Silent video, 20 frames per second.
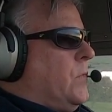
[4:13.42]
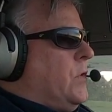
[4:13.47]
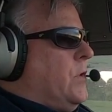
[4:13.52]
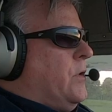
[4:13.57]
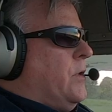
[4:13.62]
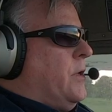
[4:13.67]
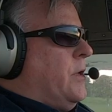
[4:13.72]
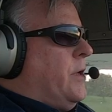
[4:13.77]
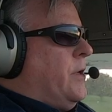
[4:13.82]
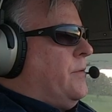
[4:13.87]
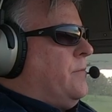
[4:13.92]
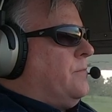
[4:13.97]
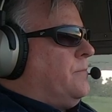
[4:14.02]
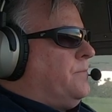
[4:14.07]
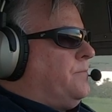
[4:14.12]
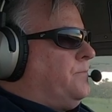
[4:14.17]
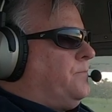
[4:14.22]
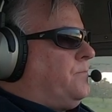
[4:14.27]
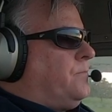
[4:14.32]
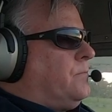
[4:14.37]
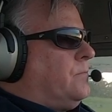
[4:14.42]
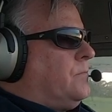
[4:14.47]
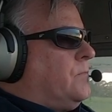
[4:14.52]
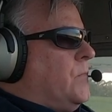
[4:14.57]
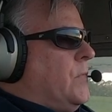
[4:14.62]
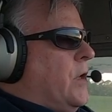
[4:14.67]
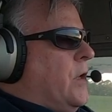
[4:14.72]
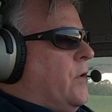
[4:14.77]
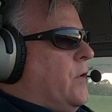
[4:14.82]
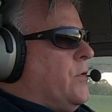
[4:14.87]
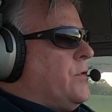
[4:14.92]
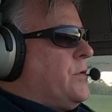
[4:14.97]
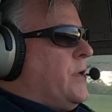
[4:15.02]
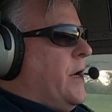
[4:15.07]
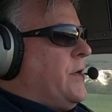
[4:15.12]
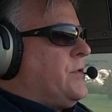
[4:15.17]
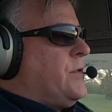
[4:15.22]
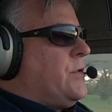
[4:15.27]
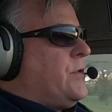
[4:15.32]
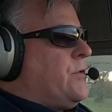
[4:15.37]
Good. Nose
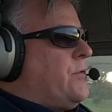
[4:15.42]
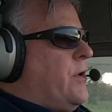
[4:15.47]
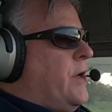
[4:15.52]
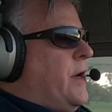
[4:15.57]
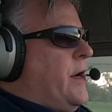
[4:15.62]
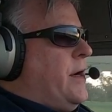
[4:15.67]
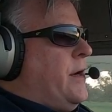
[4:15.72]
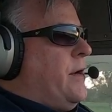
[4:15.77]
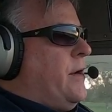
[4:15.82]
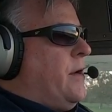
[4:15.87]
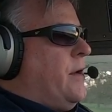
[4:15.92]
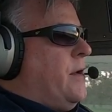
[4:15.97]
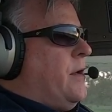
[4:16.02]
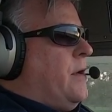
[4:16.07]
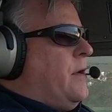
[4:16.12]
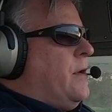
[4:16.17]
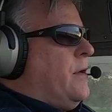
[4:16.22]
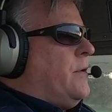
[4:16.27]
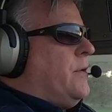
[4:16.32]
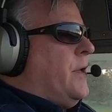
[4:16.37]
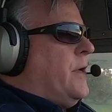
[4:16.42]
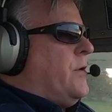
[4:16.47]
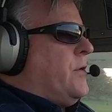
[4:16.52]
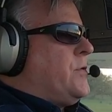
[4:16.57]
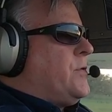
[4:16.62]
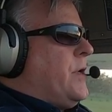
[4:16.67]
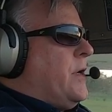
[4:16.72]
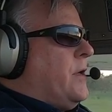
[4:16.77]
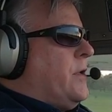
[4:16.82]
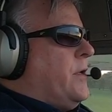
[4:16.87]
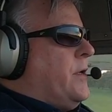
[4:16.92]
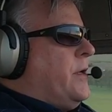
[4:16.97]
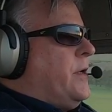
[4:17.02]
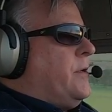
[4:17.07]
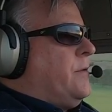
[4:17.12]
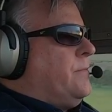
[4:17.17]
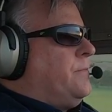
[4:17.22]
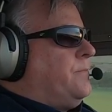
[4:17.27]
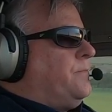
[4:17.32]
nice and straight. Let her settle in.